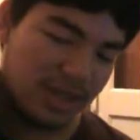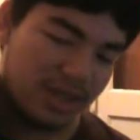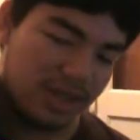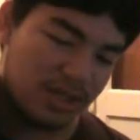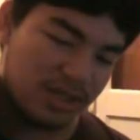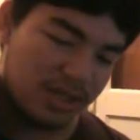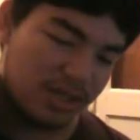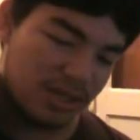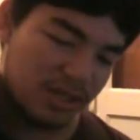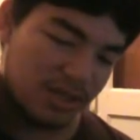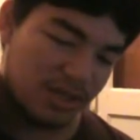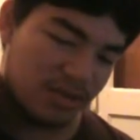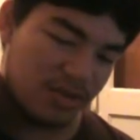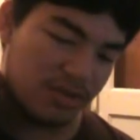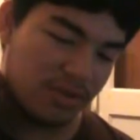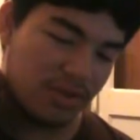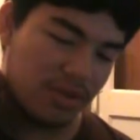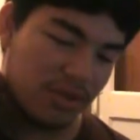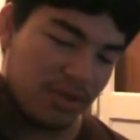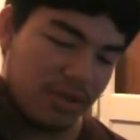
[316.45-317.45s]

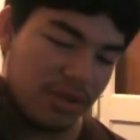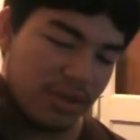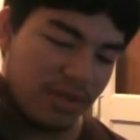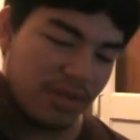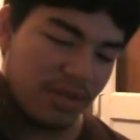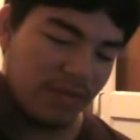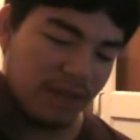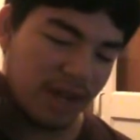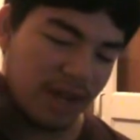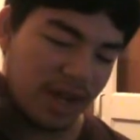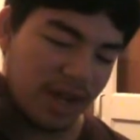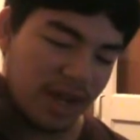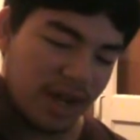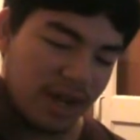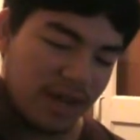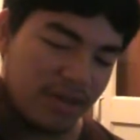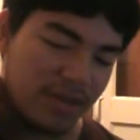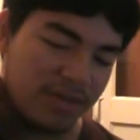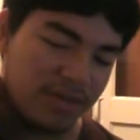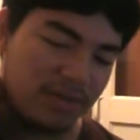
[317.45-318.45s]
So I believe
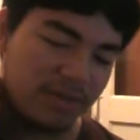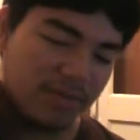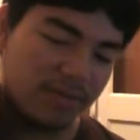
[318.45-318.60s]
now,